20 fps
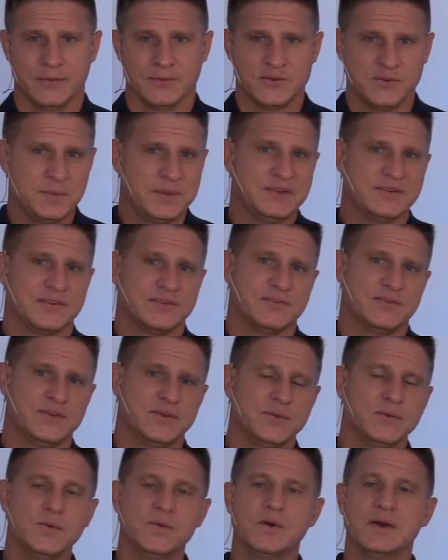Which means if
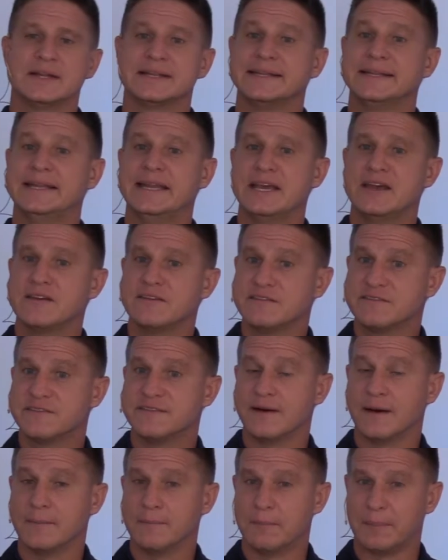you
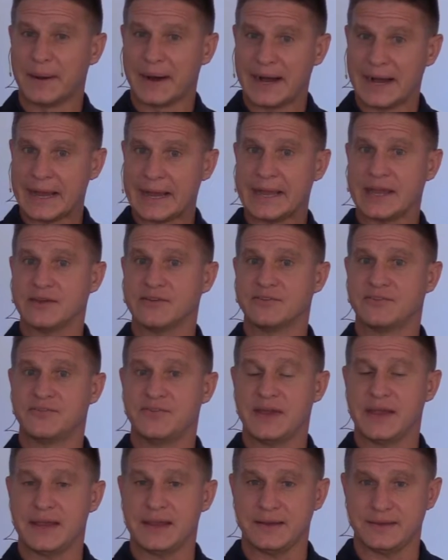live by
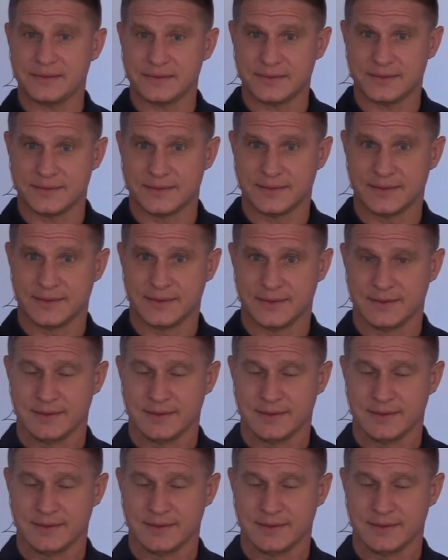faith,